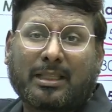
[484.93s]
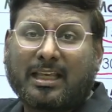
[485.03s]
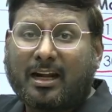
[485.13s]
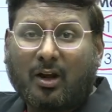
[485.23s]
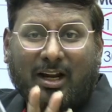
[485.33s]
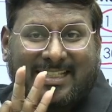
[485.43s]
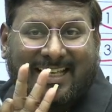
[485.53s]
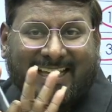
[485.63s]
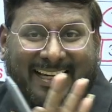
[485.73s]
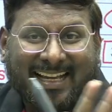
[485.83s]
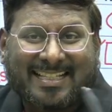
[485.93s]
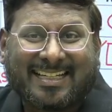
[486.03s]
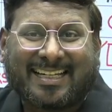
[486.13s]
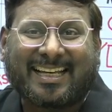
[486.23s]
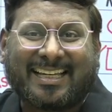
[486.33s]
they are not saying it as a
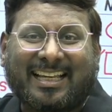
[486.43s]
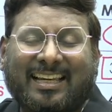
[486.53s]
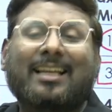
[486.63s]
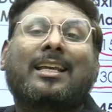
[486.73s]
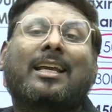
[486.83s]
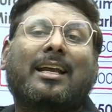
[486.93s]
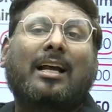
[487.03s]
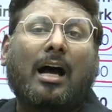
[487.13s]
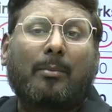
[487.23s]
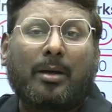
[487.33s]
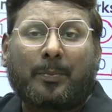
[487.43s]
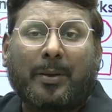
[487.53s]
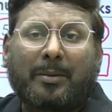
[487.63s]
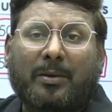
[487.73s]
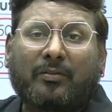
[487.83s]
technical. Common
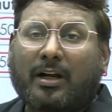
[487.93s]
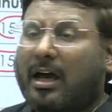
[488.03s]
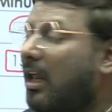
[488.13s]
paper for all